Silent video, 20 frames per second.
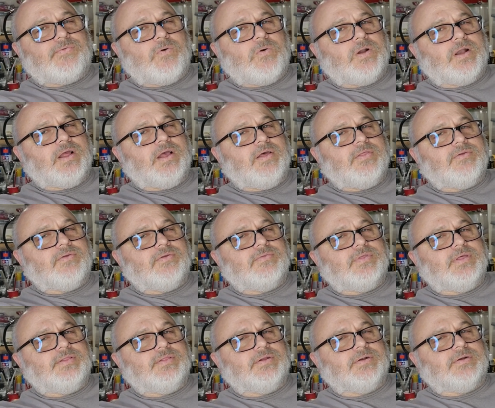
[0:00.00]
for it other
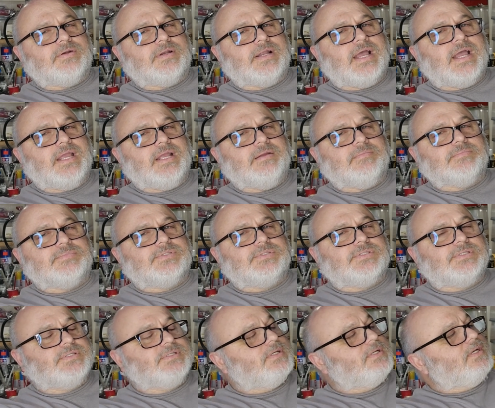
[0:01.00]
than their
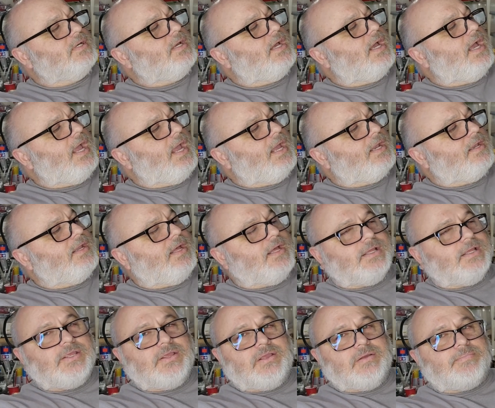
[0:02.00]
names. And
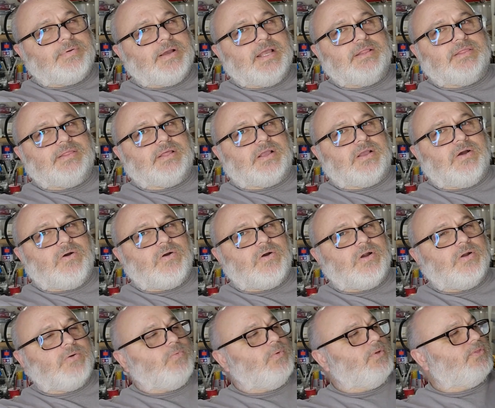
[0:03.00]
you can paint the
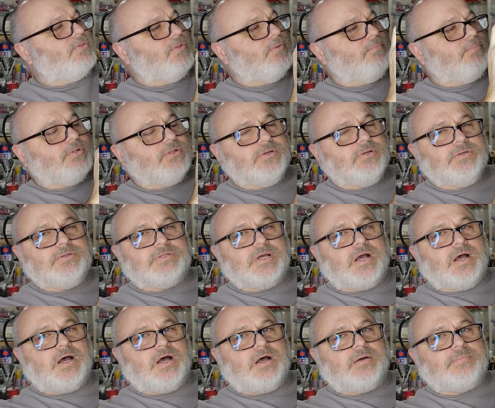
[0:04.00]
car with the blue
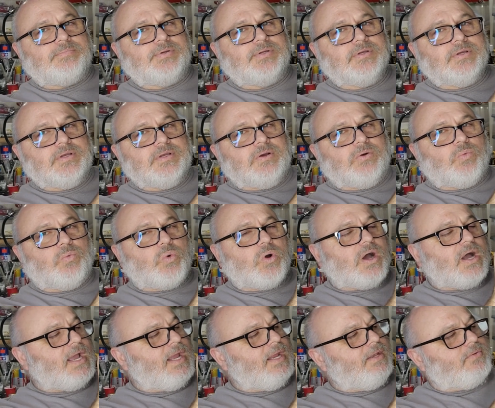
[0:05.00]
top,
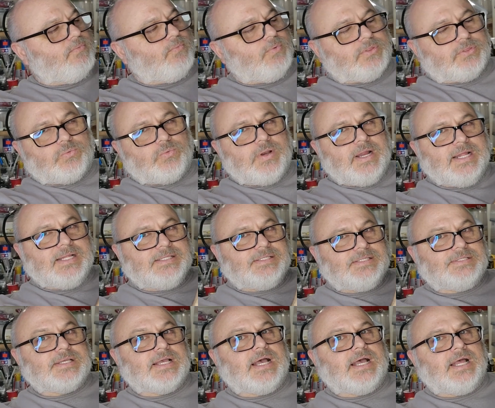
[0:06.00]
white with the red
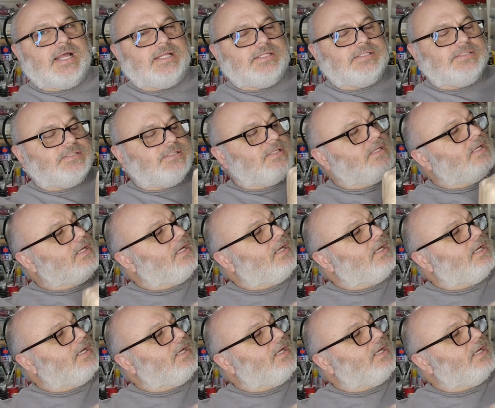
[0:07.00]
sides.